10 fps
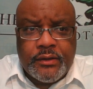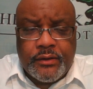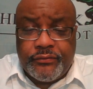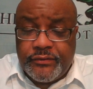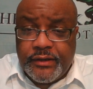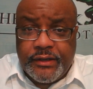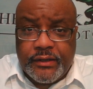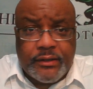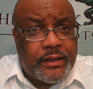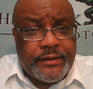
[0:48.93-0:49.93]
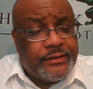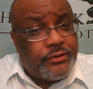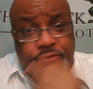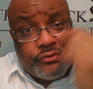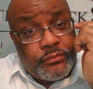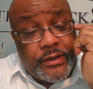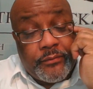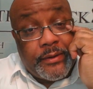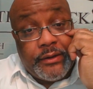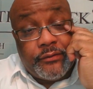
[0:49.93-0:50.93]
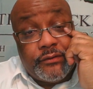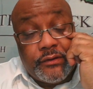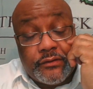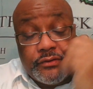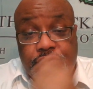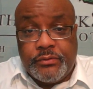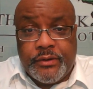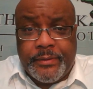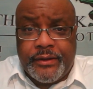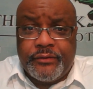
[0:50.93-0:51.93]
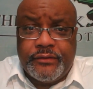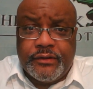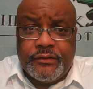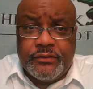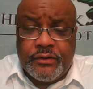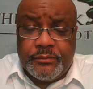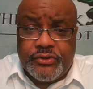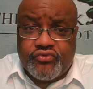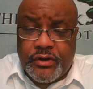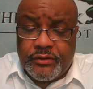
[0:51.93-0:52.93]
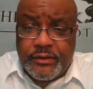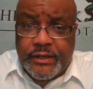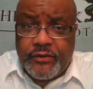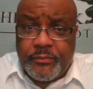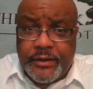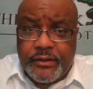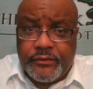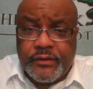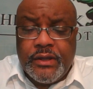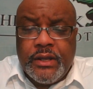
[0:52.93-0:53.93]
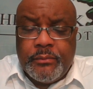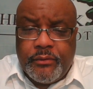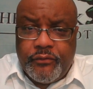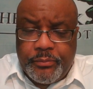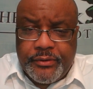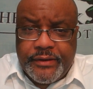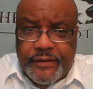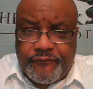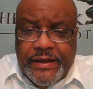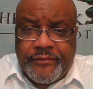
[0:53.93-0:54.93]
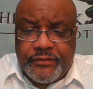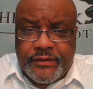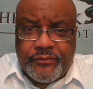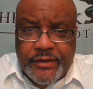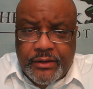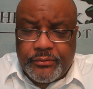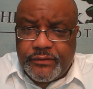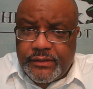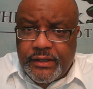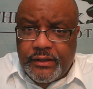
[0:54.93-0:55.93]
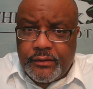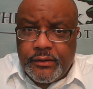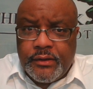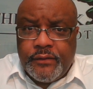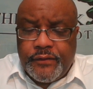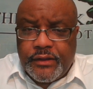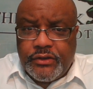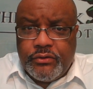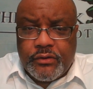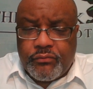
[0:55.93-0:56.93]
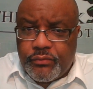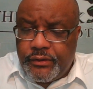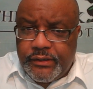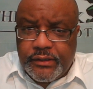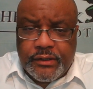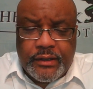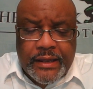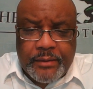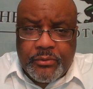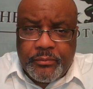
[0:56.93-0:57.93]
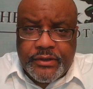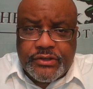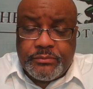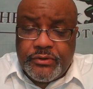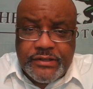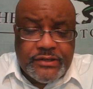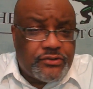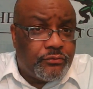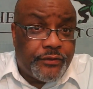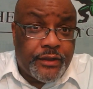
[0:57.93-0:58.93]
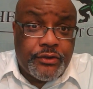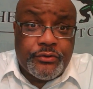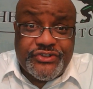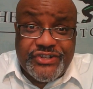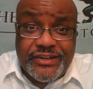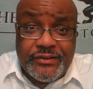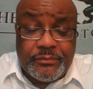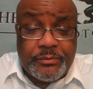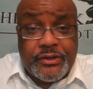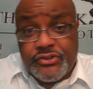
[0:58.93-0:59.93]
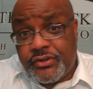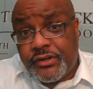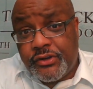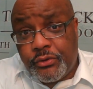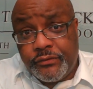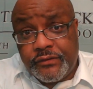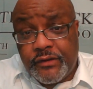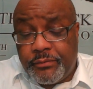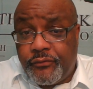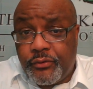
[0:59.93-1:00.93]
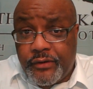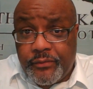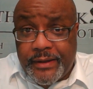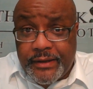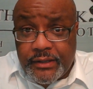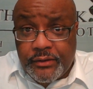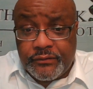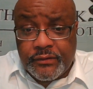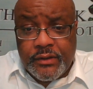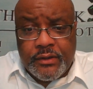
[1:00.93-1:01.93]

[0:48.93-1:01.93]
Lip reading: of studying. And don't do what everybody else does, because you do what everybody else does, you're going to be struggling like everybody else. But if you put in that 5 to 7 hours a day, then you can really get a lot of momentum. Your teachers will think you're a genius because you're going to know stuff before everybody else.